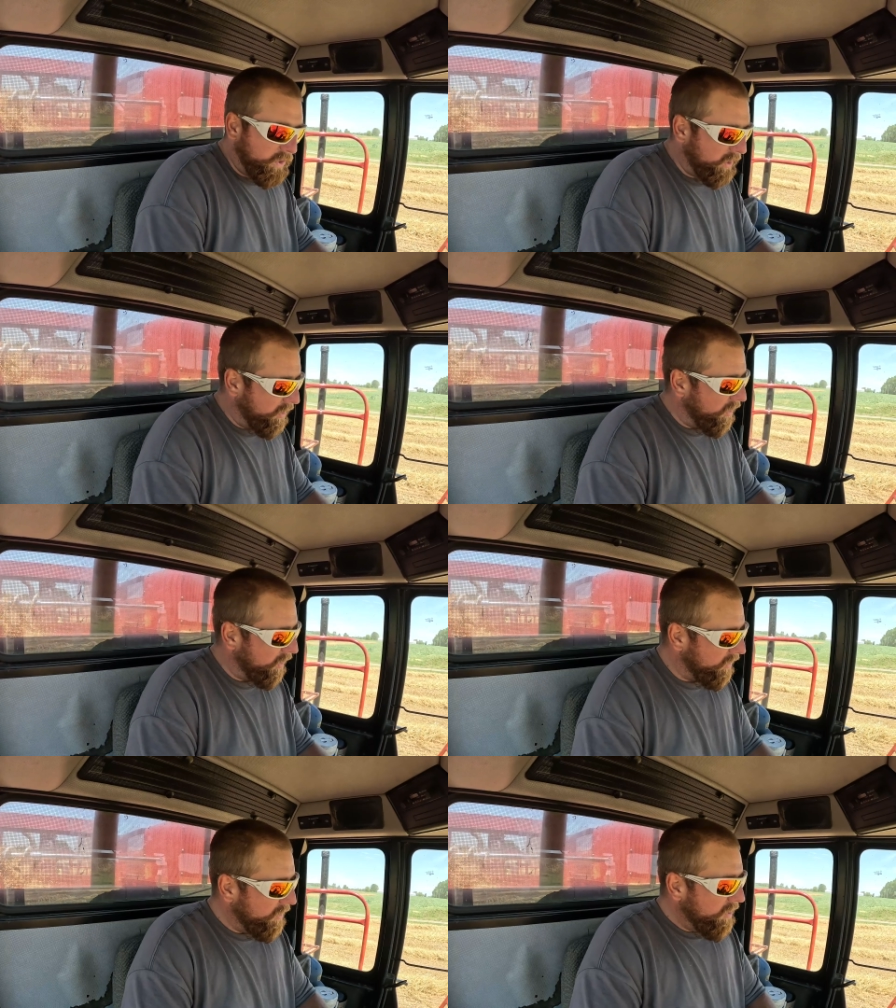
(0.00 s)
We
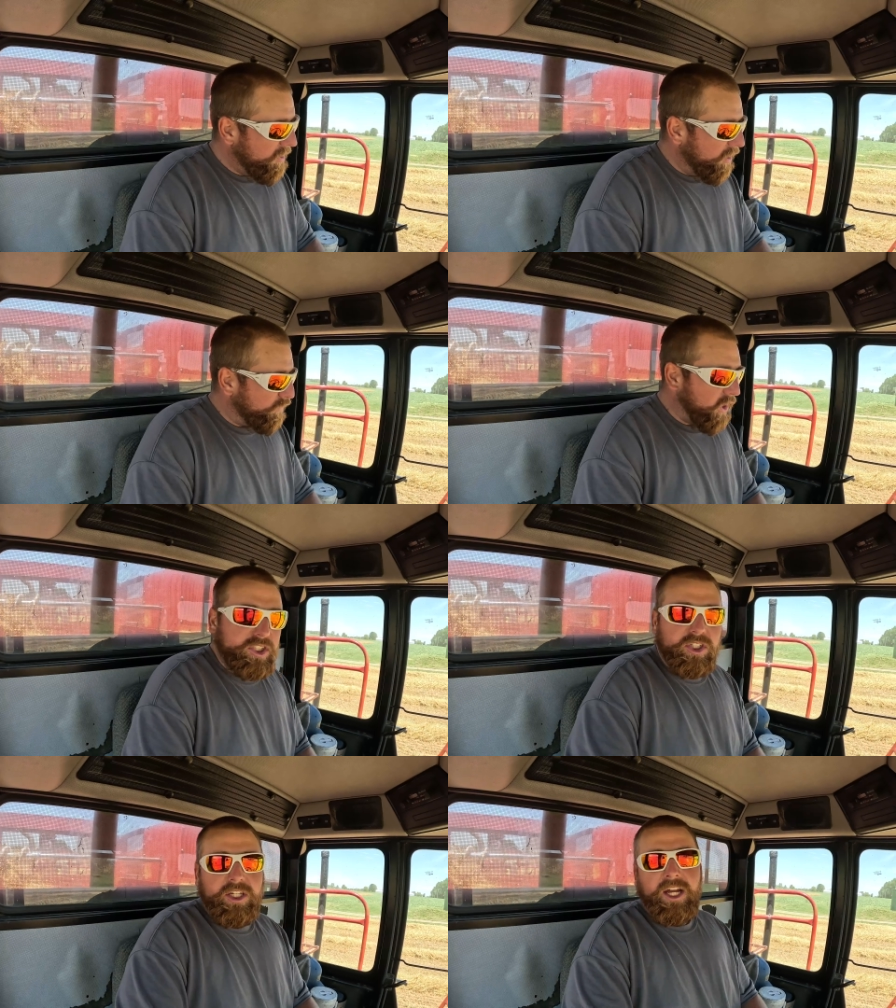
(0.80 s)
are
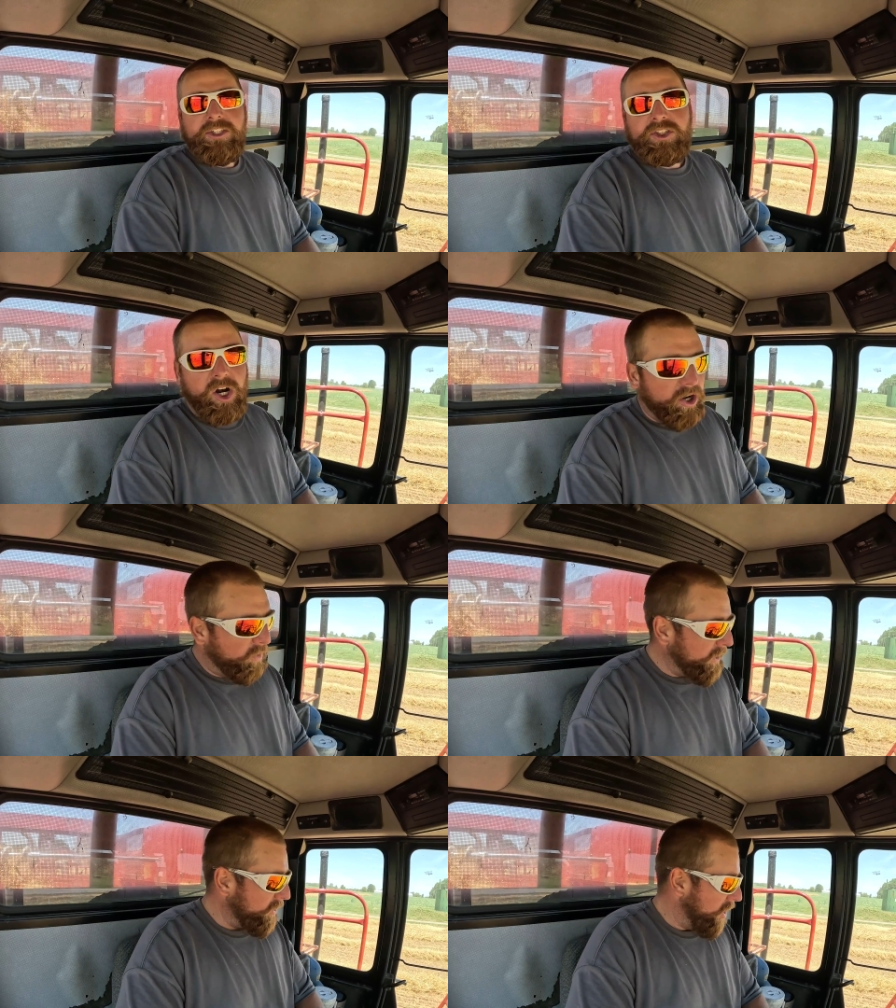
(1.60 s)
officially getting started
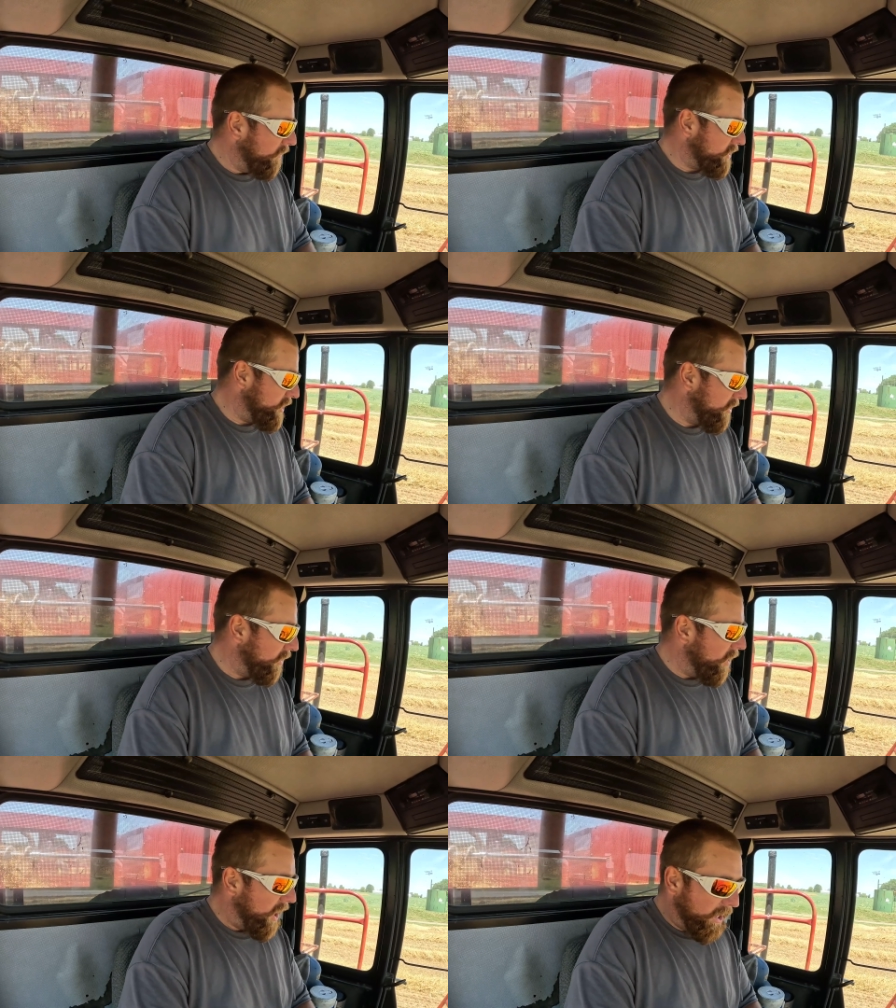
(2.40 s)
on wheat harvest here
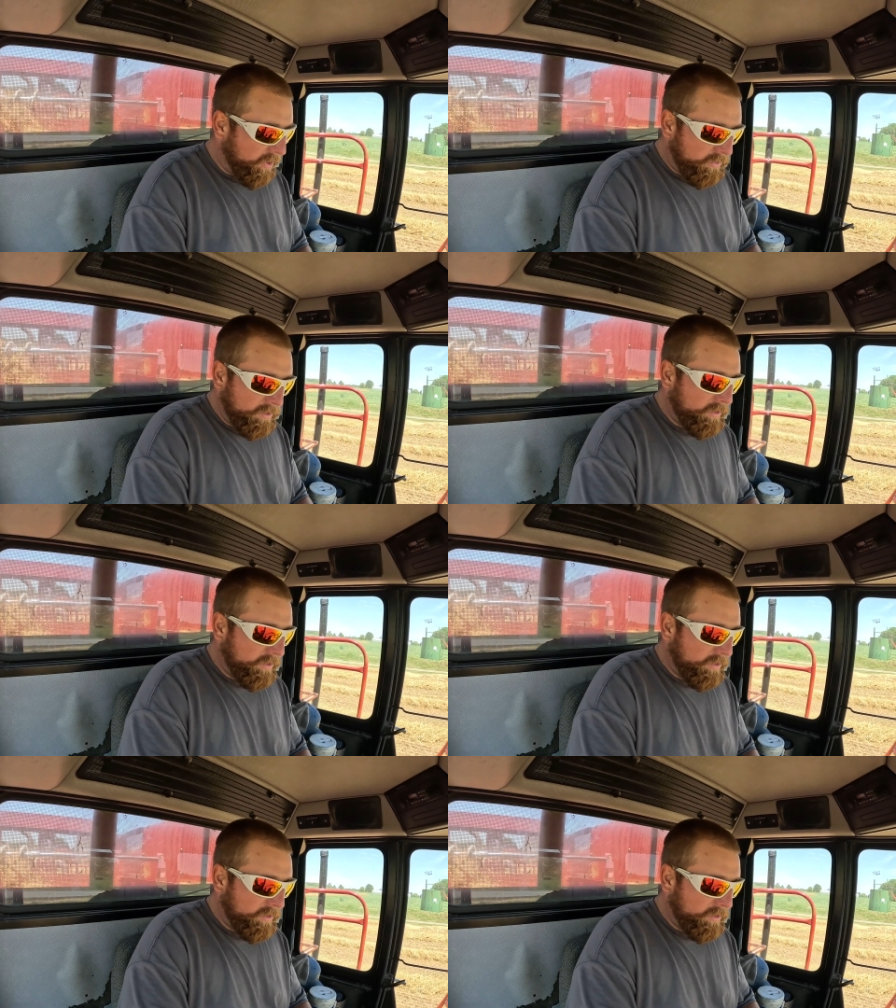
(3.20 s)
in Ohio.